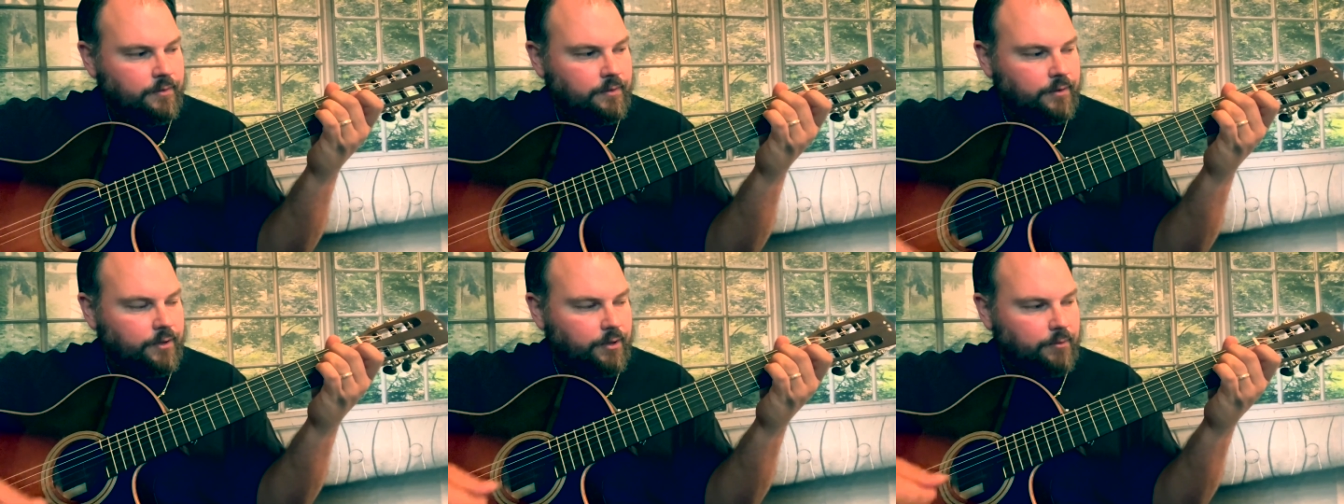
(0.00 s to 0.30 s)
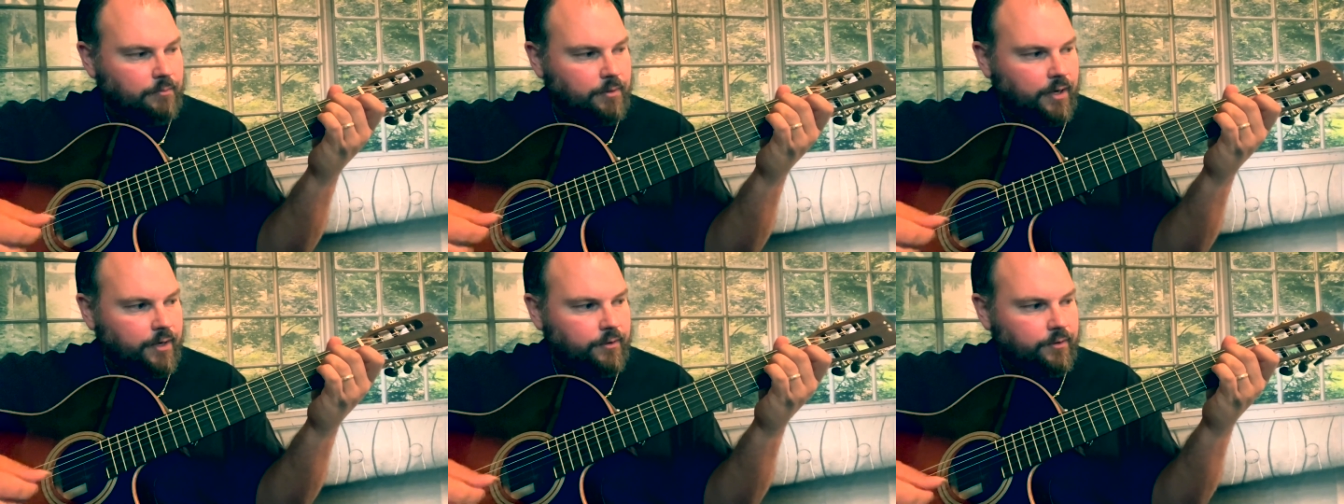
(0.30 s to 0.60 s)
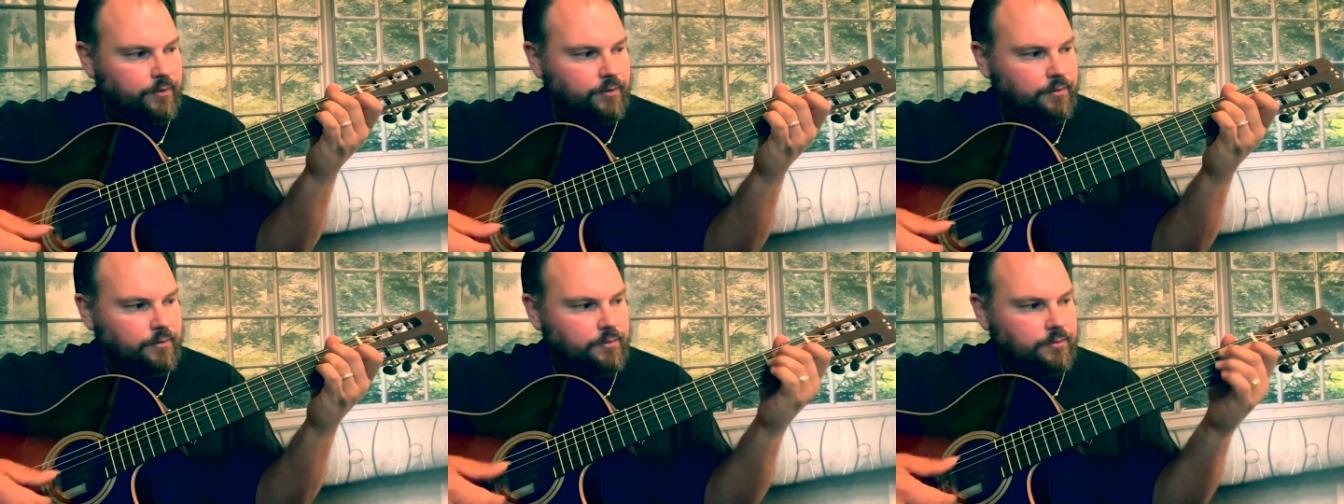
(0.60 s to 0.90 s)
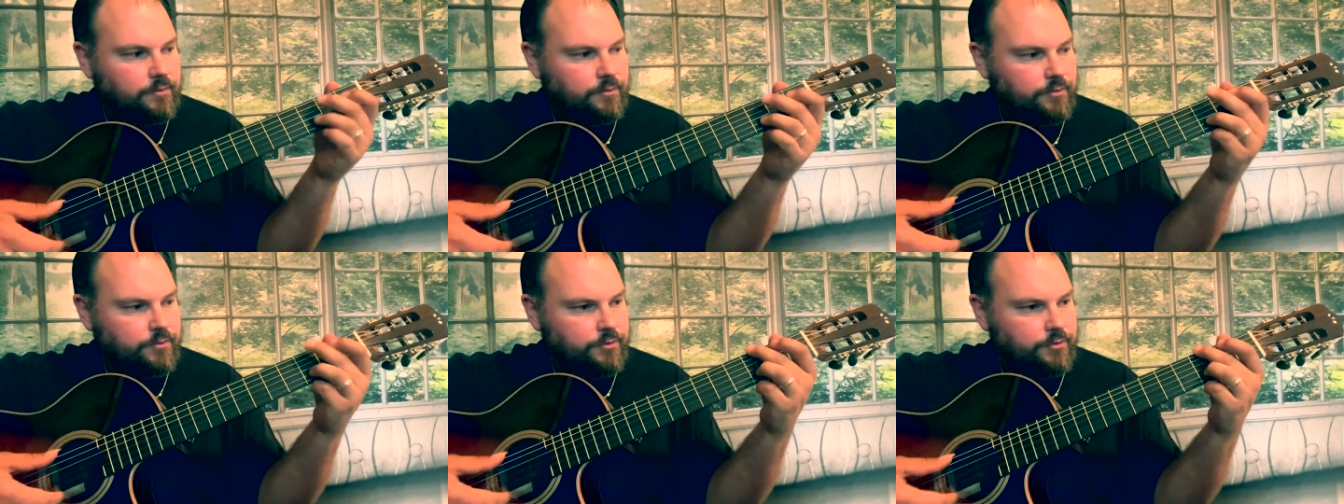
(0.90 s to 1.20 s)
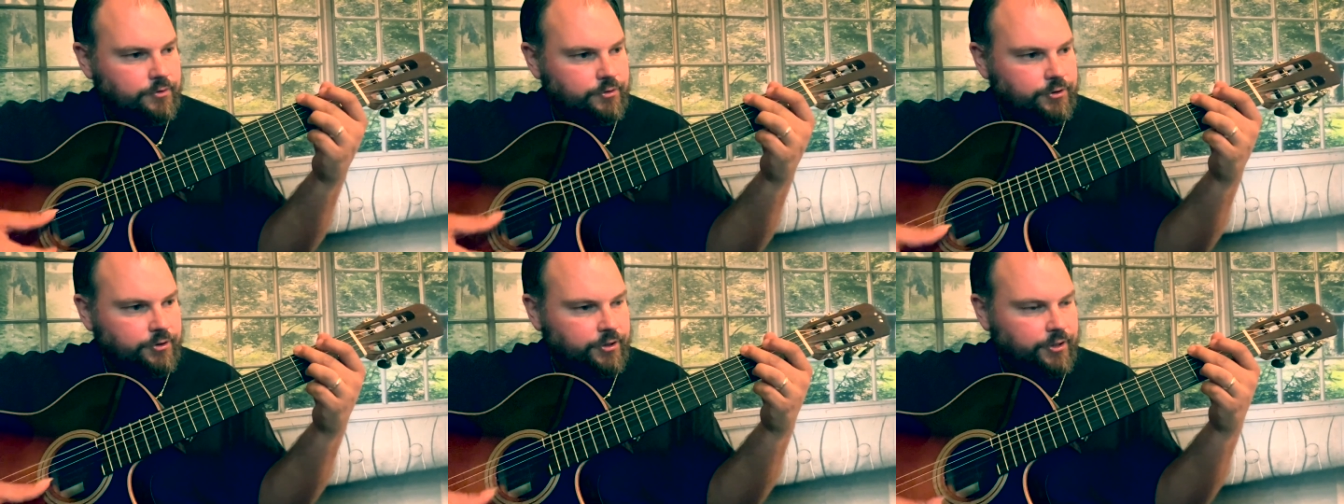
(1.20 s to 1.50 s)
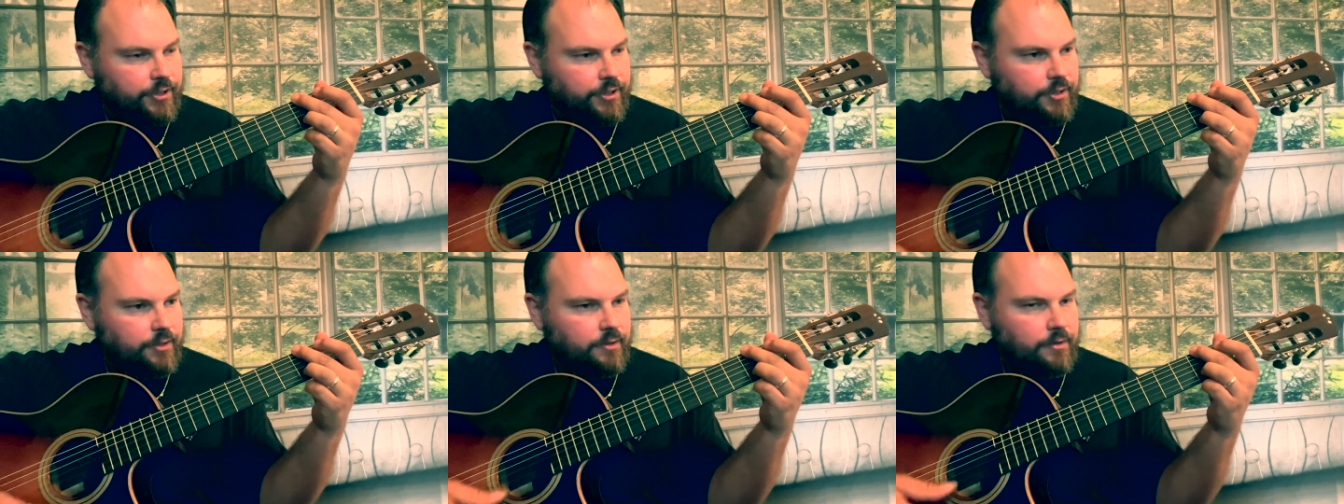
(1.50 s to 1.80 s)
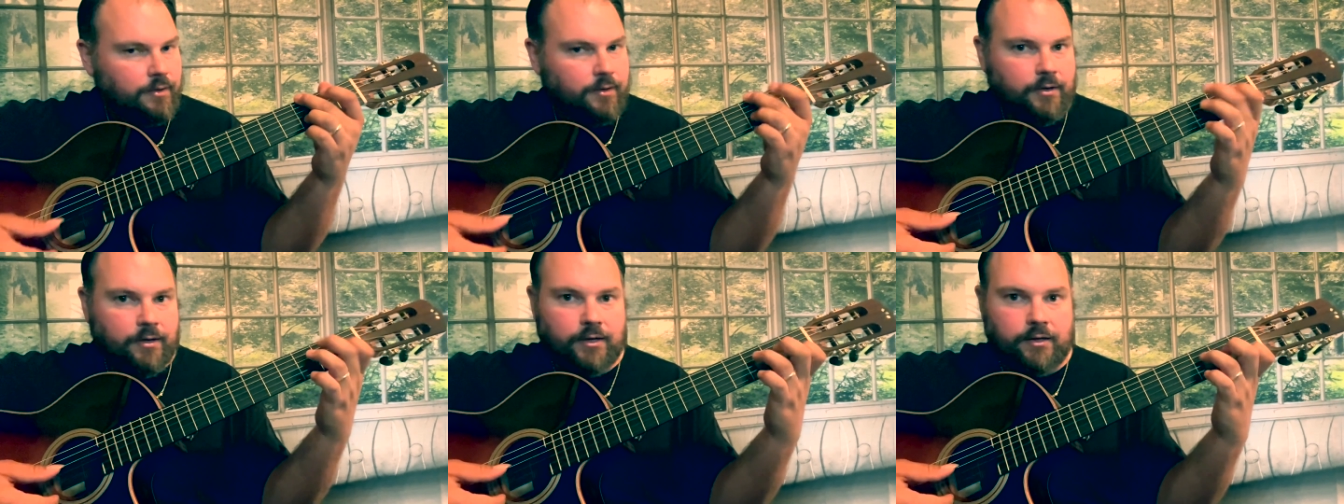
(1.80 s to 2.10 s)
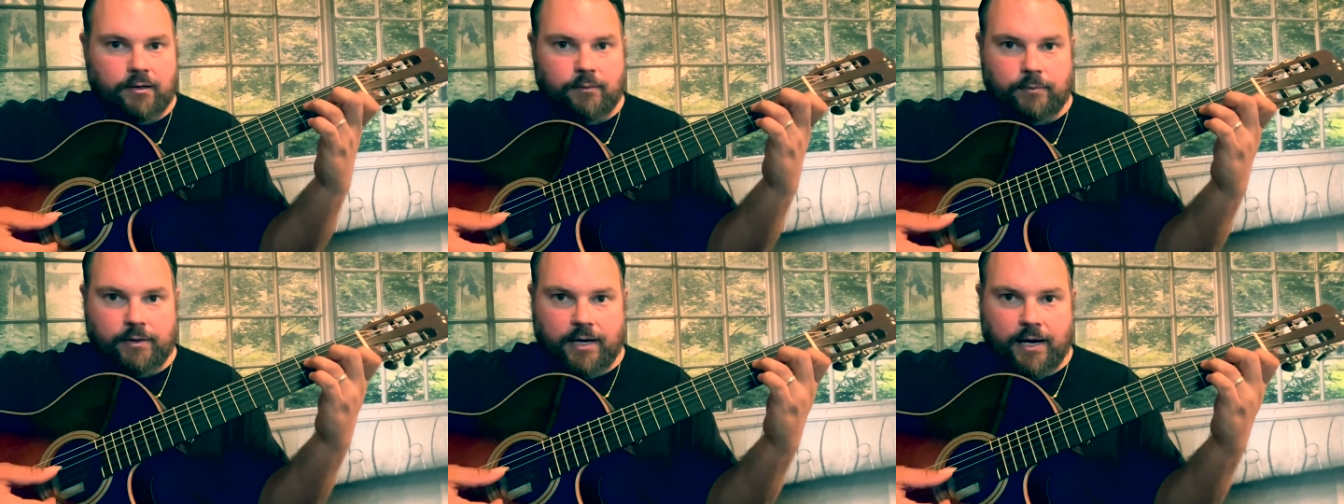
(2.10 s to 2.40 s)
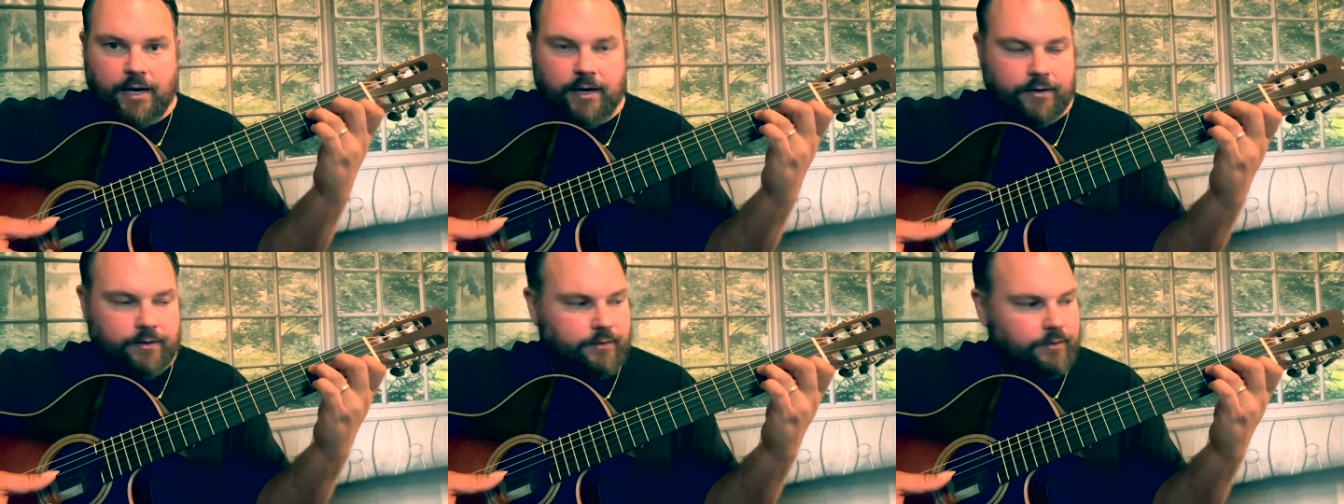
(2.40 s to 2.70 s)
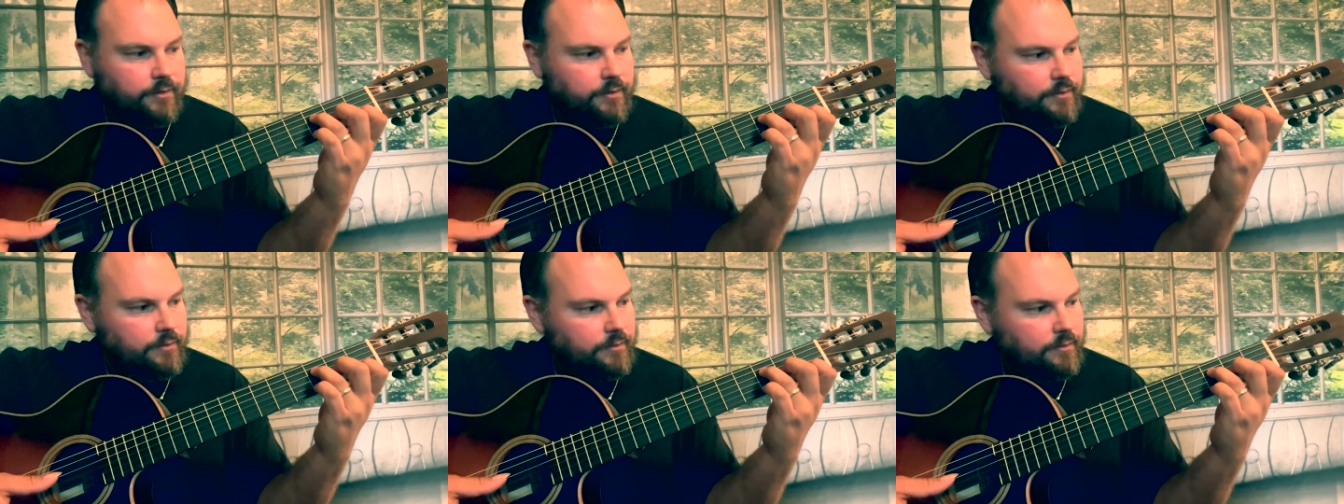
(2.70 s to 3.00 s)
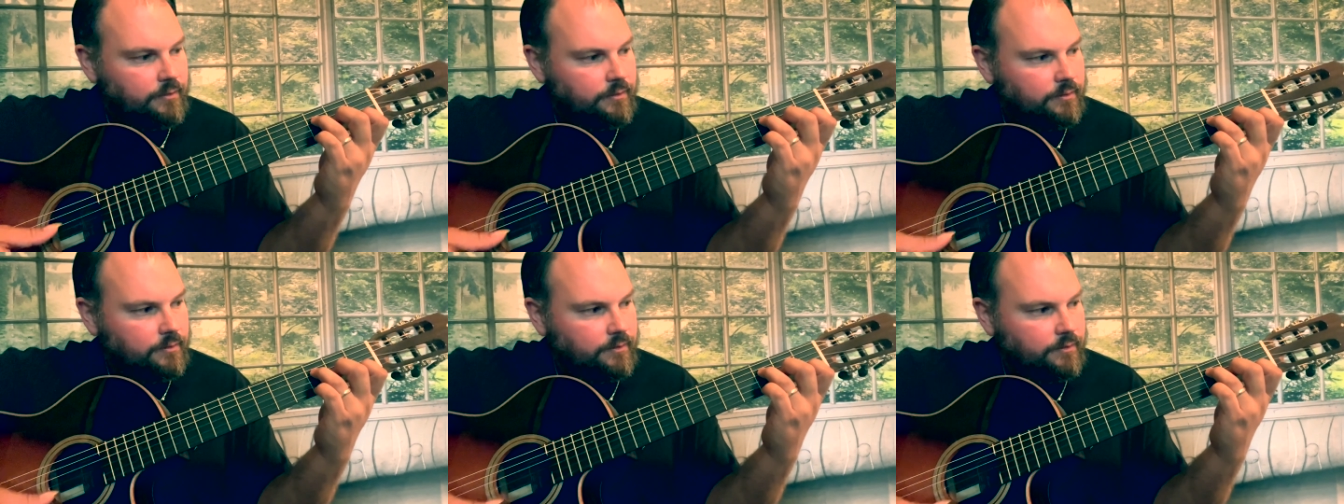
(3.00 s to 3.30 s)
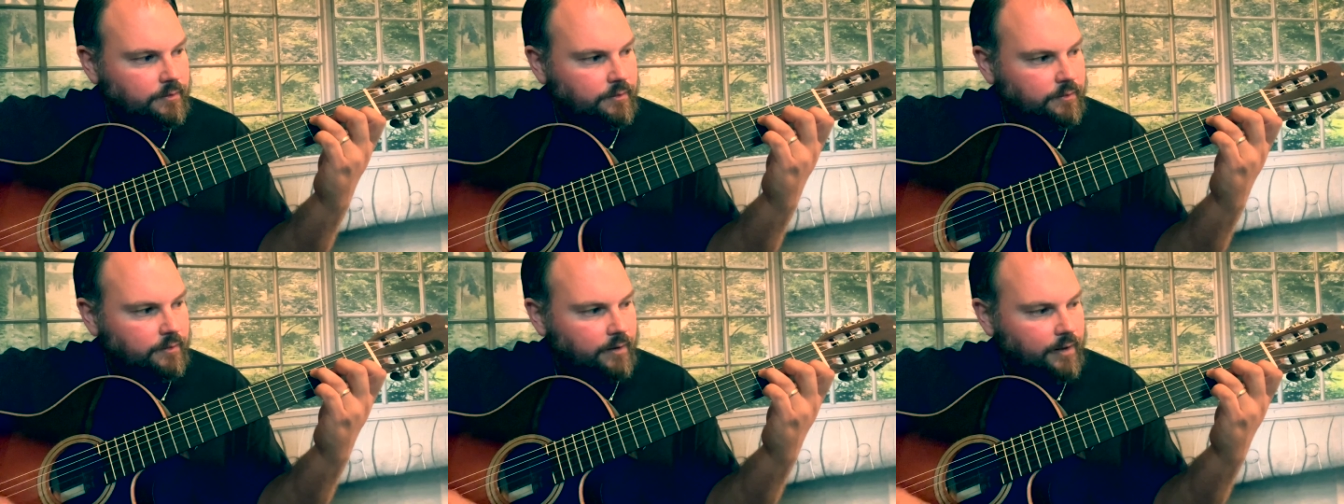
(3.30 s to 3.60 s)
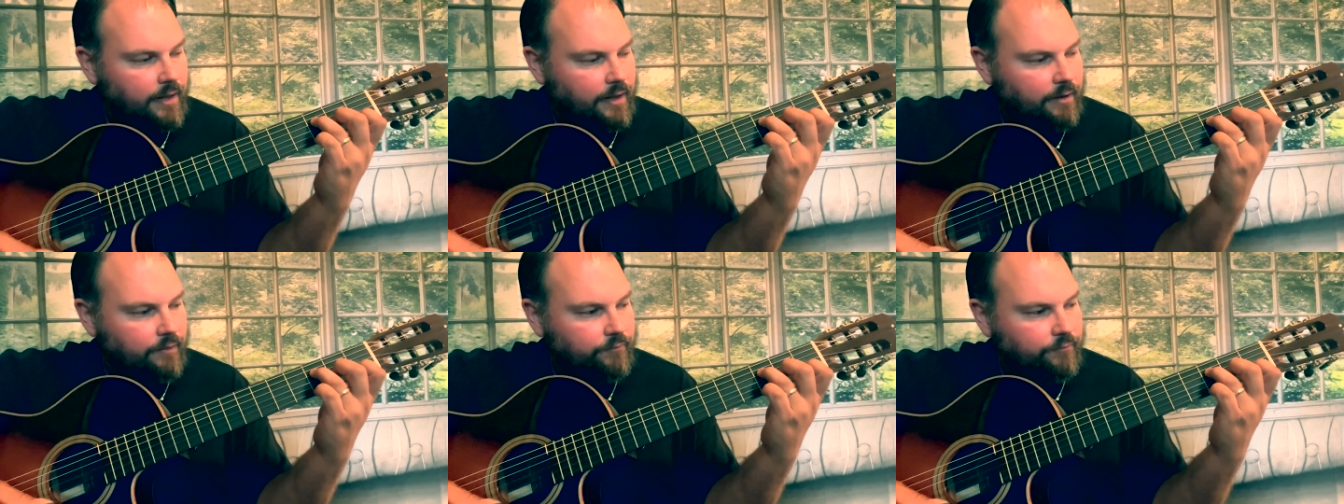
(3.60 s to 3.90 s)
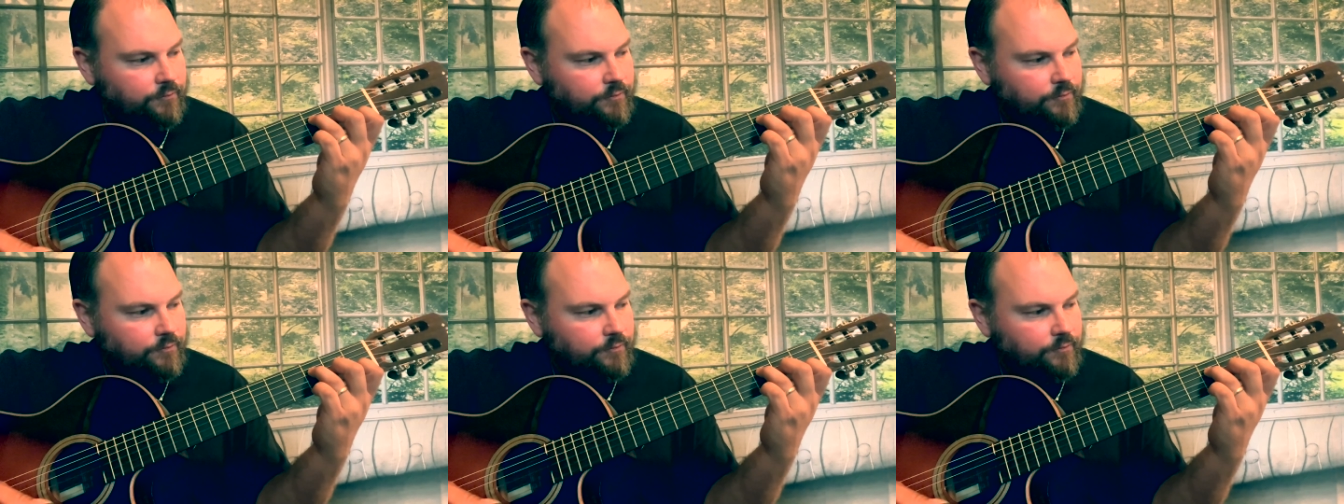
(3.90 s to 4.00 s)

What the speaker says: E minor, G, and then we added F.